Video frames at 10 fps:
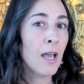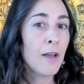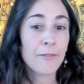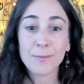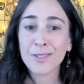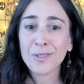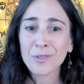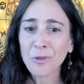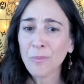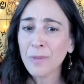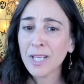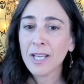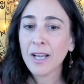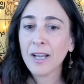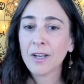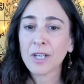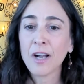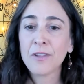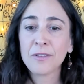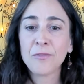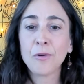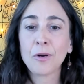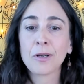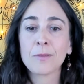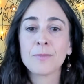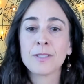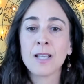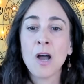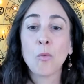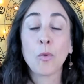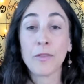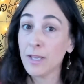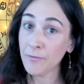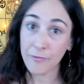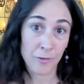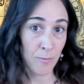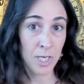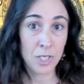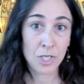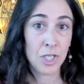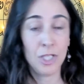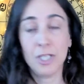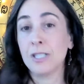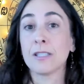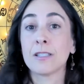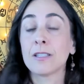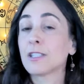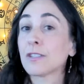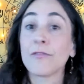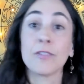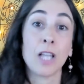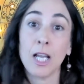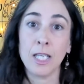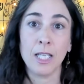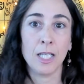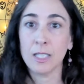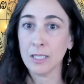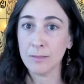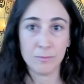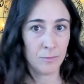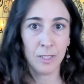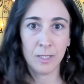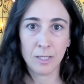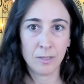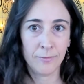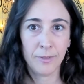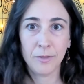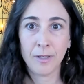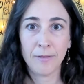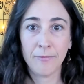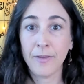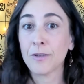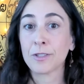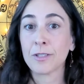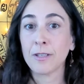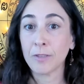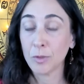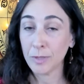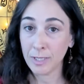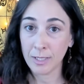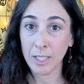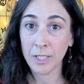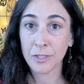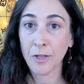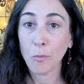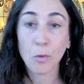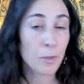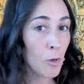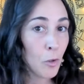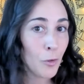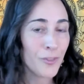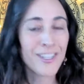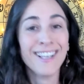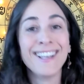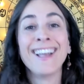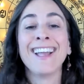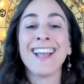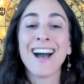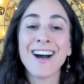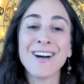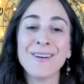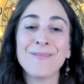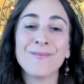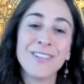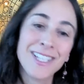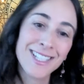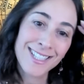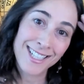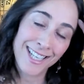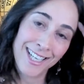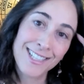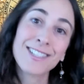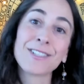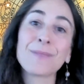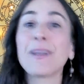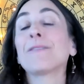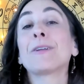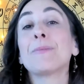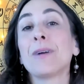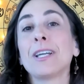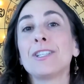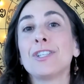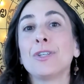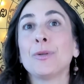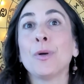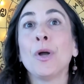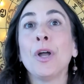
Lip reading: from social media or other forums where the information is just flying. You know, if you have found yourself going down the internet wormholes, Venus in Cancer may remind you